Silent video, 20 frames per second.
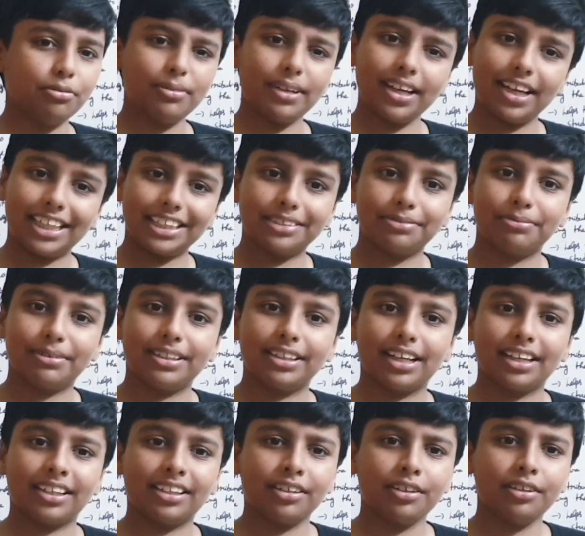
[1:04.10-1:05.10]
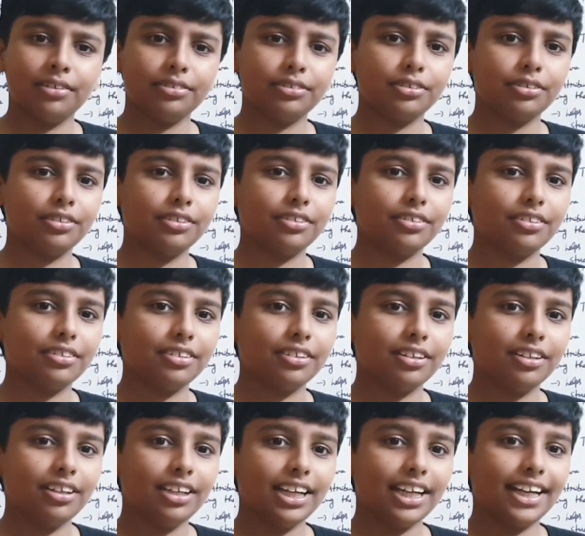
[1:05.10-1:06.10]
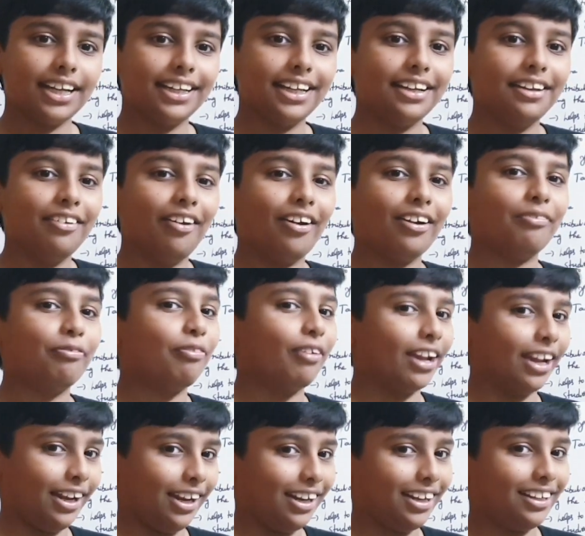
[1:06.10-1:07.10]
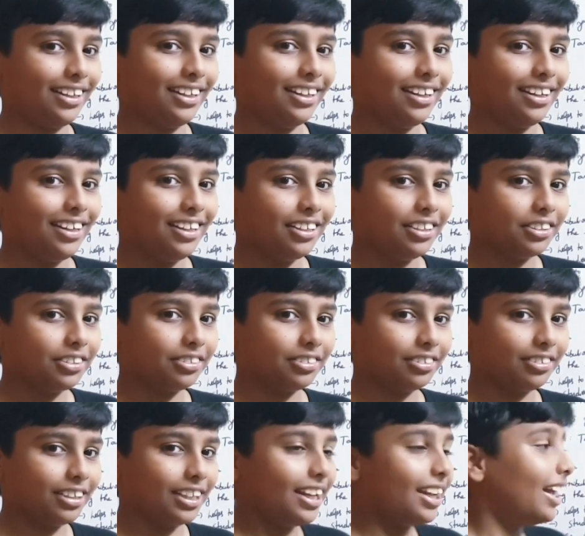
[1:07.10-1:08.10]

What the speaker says: may ask me that. So it did not fail. So